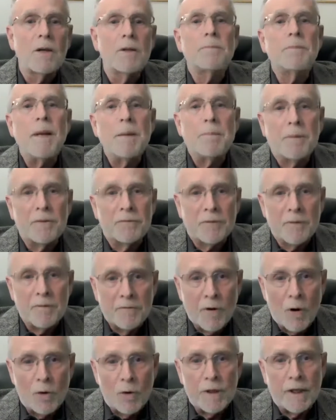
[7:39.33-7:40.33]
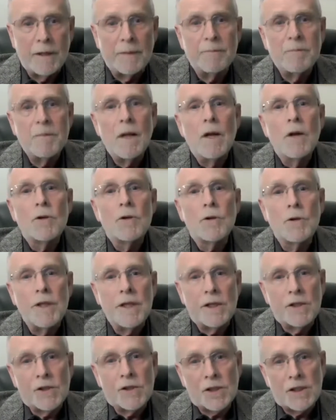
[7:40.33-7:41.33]
people from voting, to
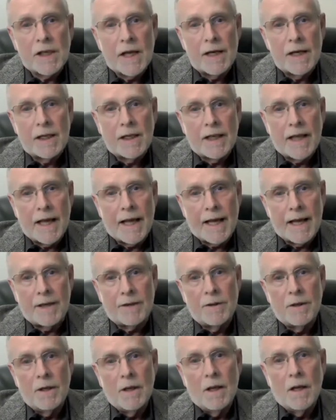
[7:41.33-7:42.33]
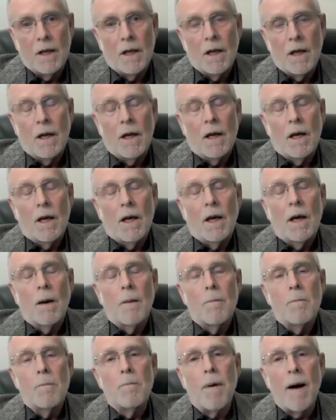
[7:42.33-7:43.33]
the extent that
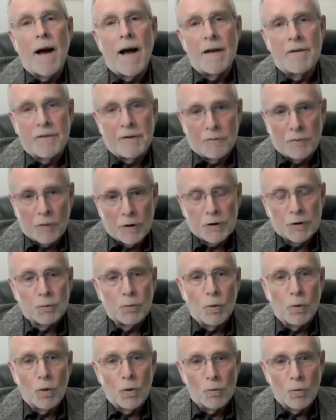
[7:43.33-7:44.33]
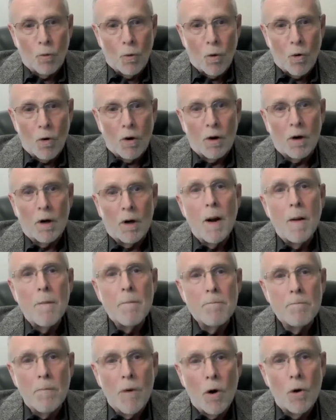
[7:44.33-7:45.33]
by the First World War,
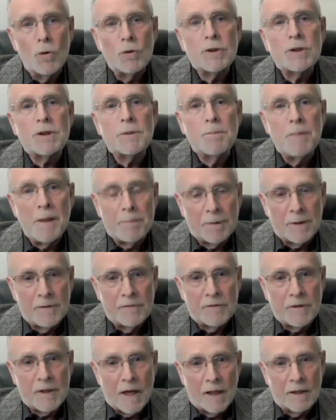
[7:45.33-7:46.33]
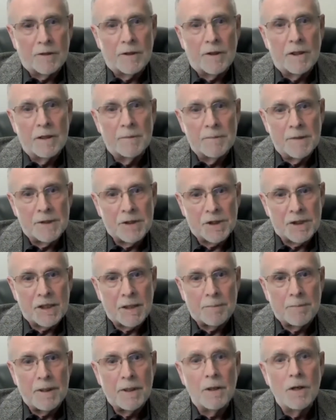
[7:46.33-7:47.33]
most people of color in
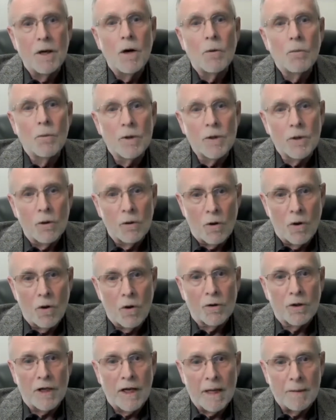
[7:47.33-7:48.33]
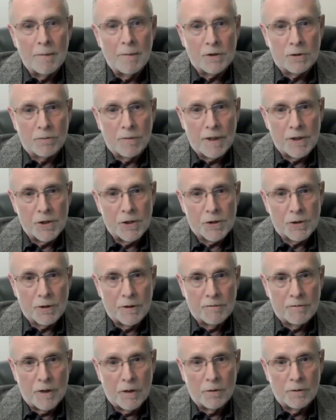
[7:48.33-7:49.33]
Mississippi were no longer able to register
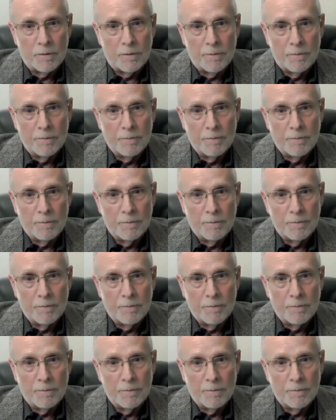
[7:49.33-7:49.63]
to vote.